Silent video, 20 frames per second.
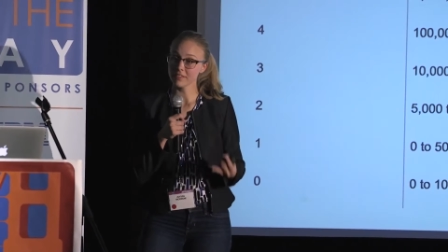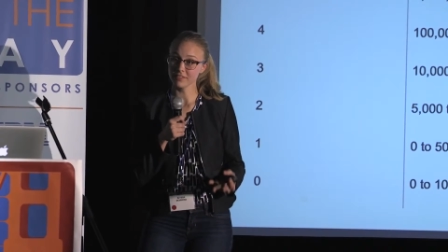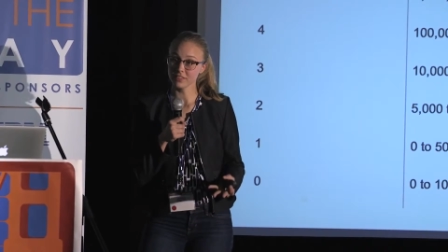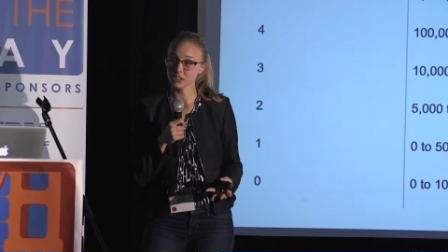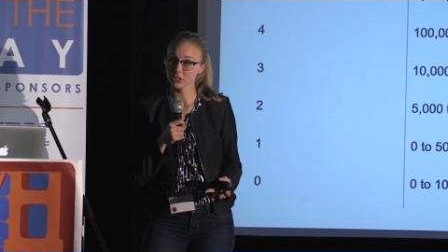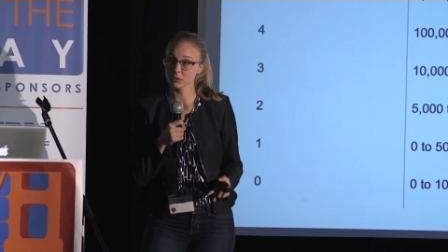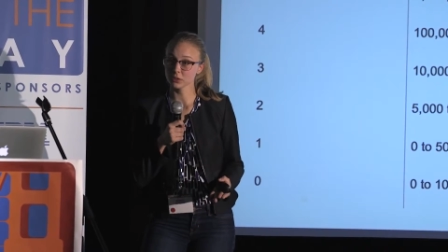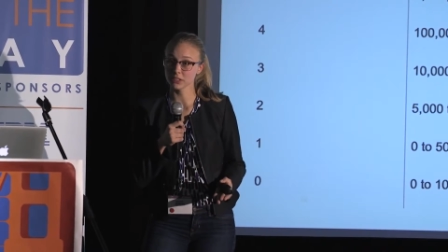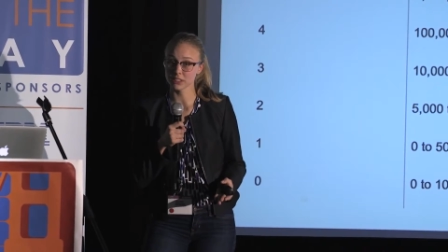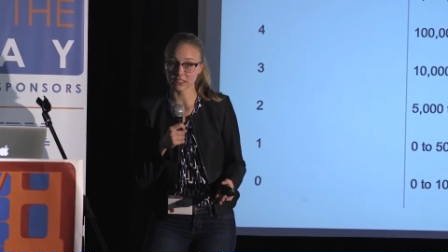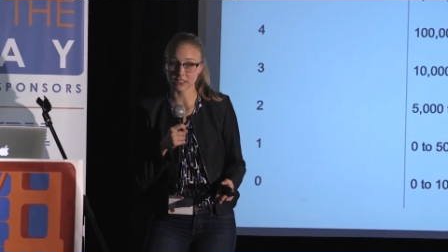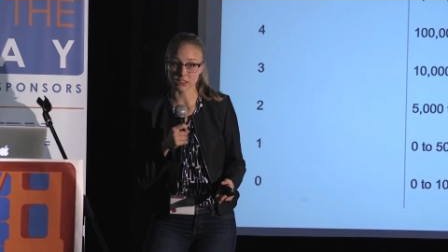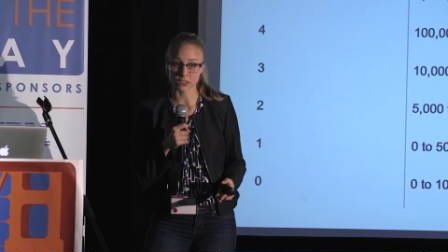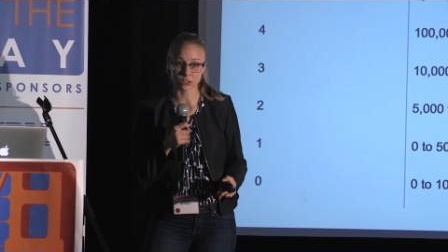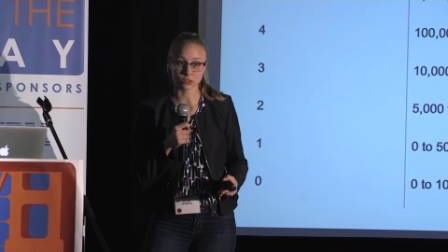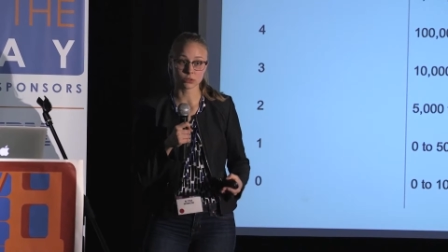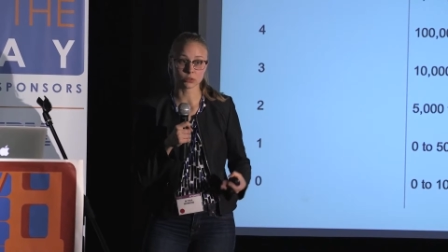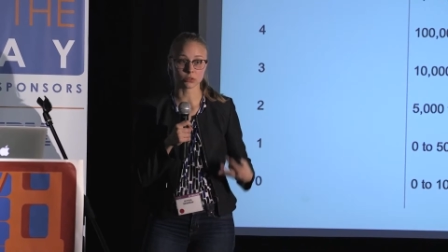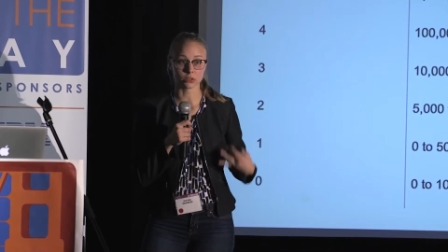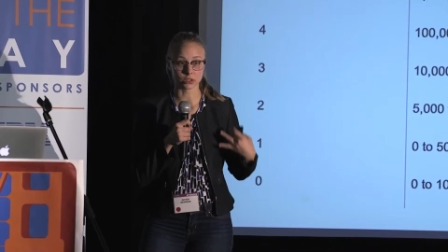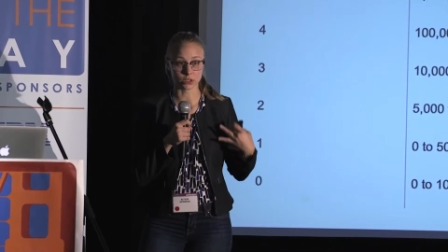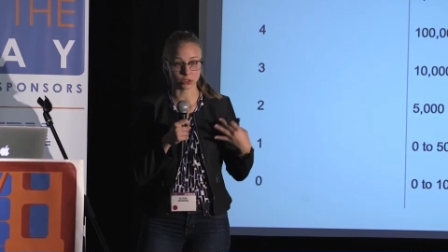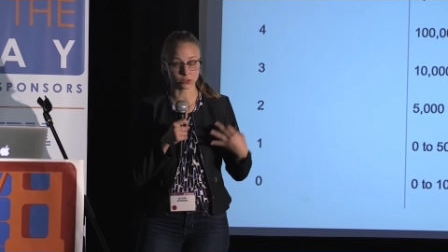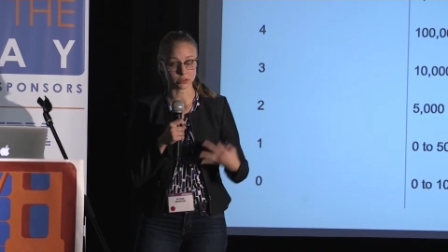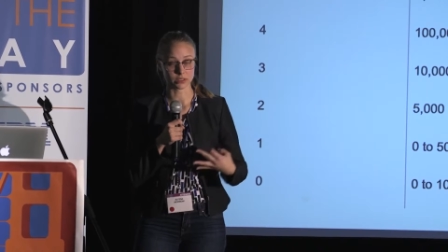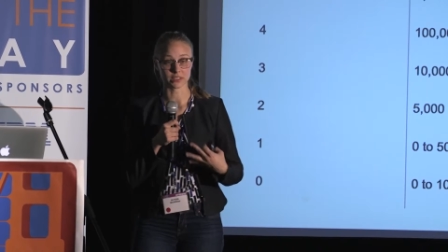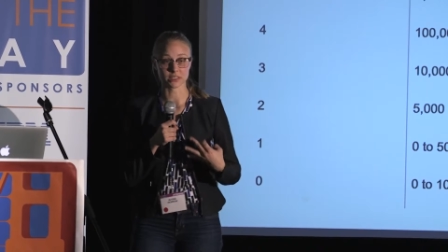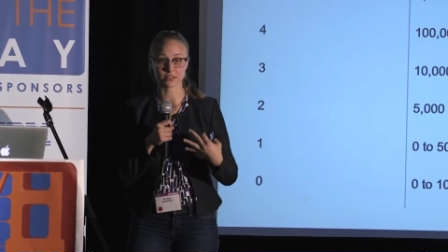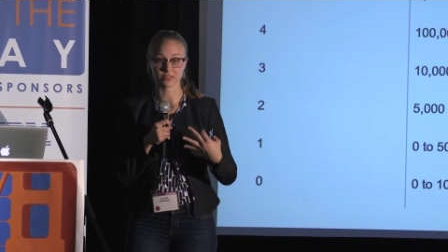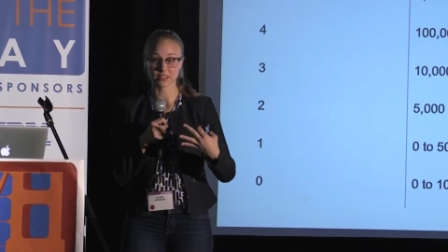of visualization tools
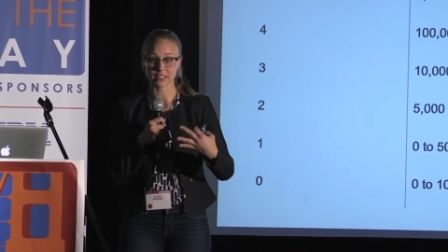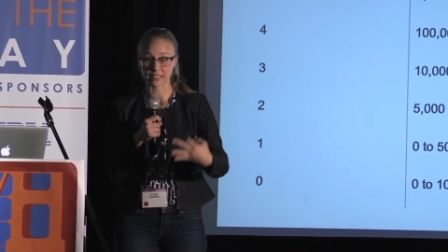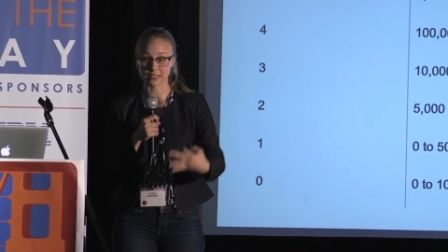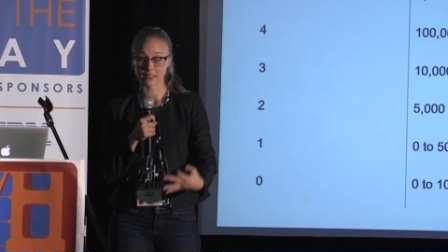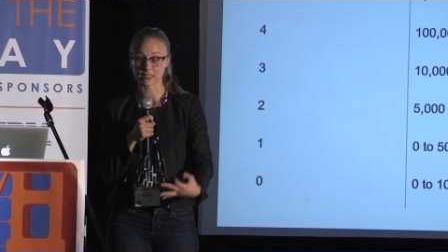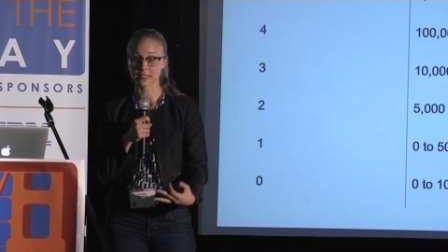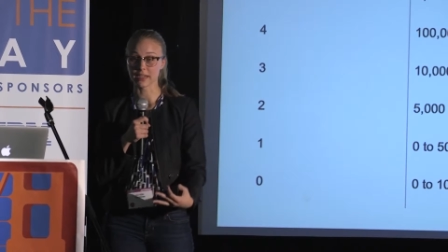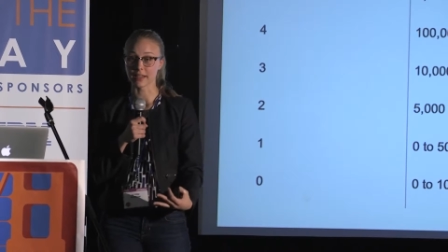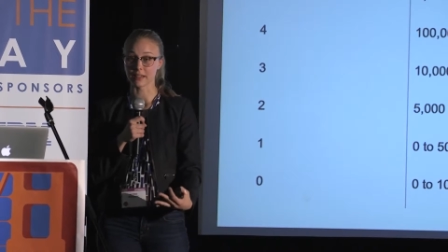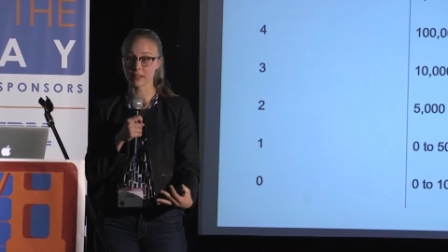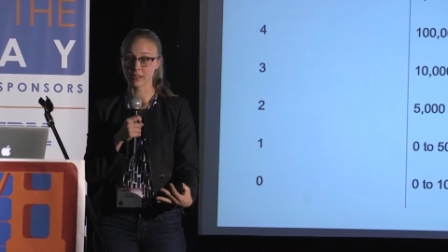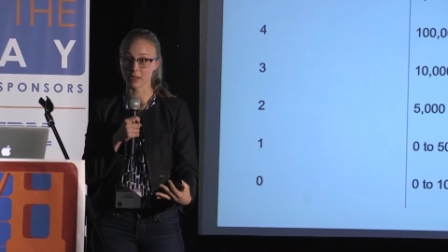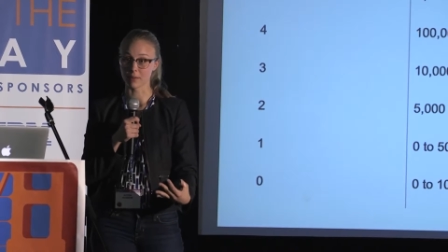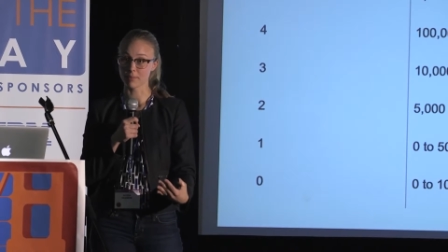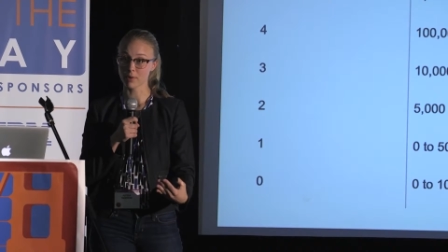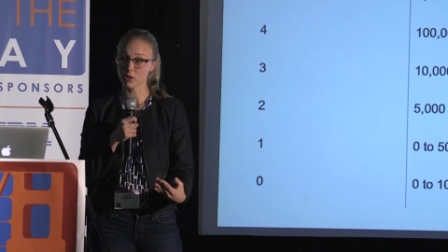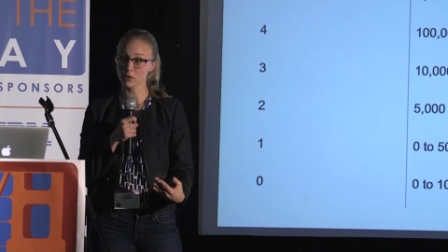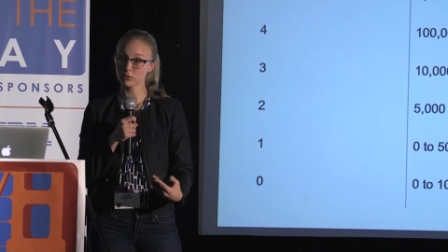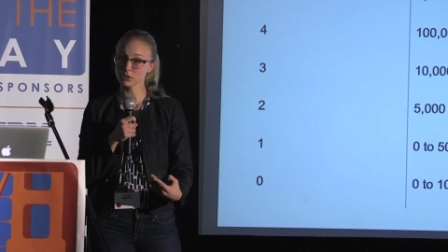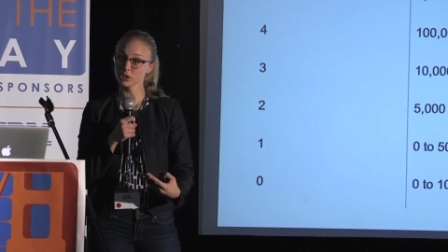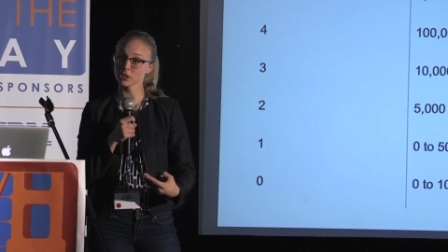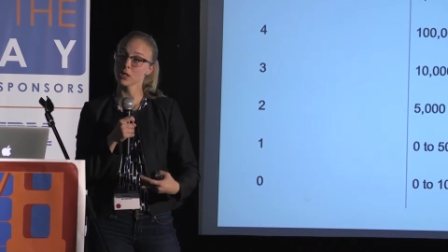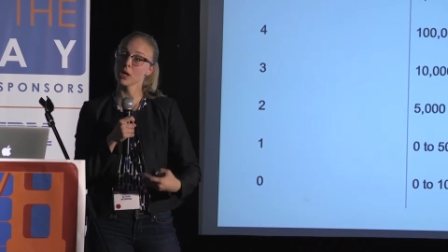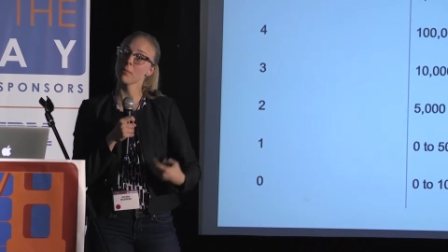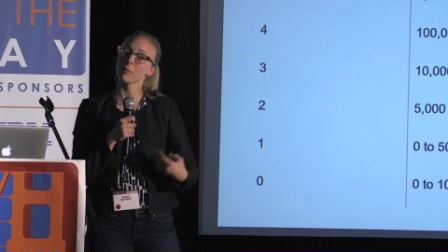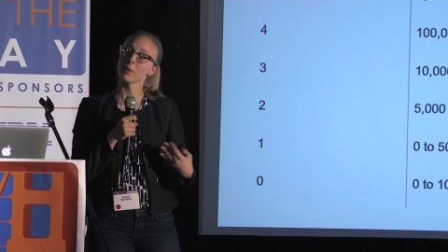use this data tiling approach,